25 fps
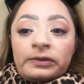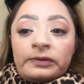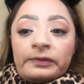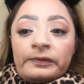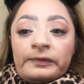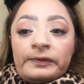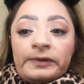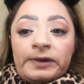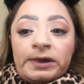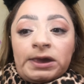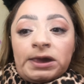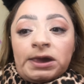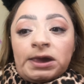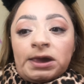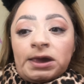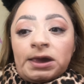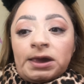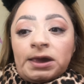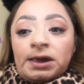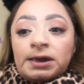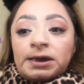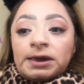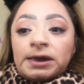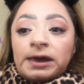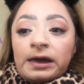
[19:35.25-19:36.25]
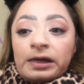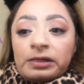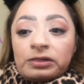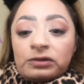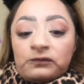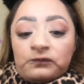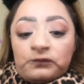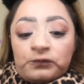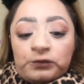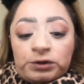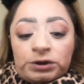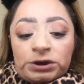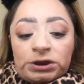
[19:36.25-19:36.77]
the
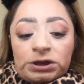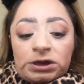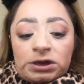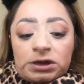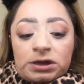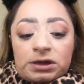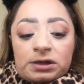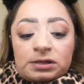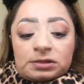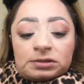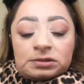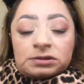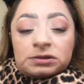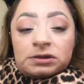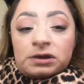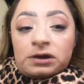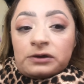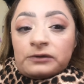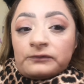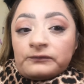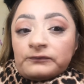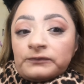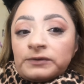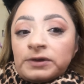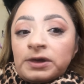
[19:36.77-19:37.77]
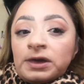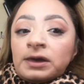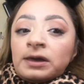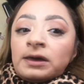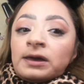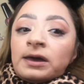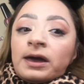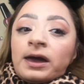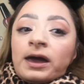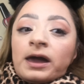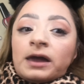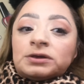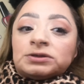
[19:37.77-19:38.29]
California Love
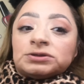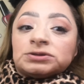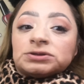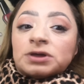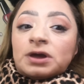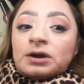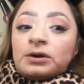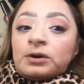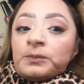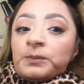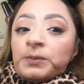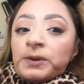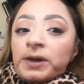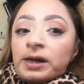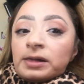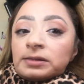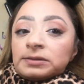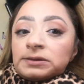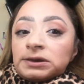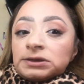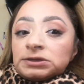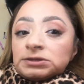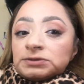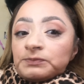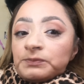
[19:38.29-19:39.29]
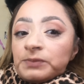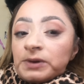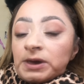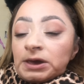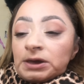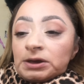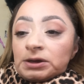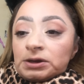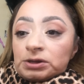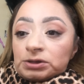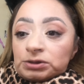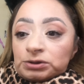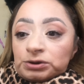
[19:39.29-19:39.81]
eyeshadow palette by
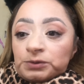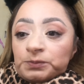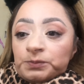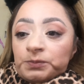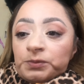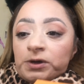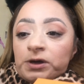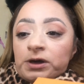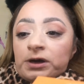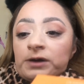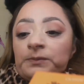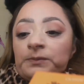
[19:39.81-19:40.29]
ColourPop.